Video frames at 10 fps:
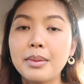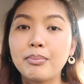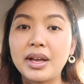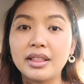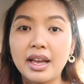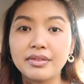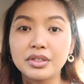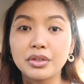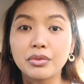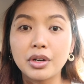my life
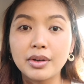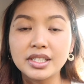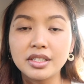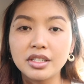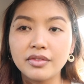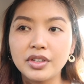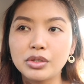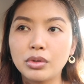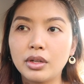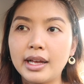to grow as an
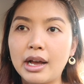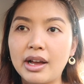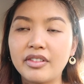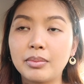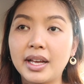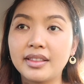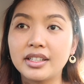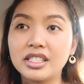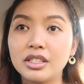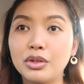individual, how I've applied
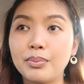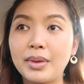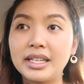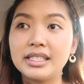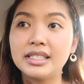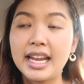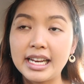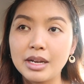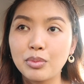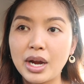that to my
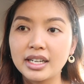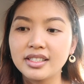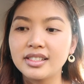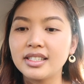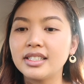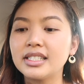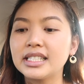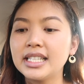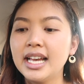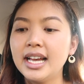dating practices,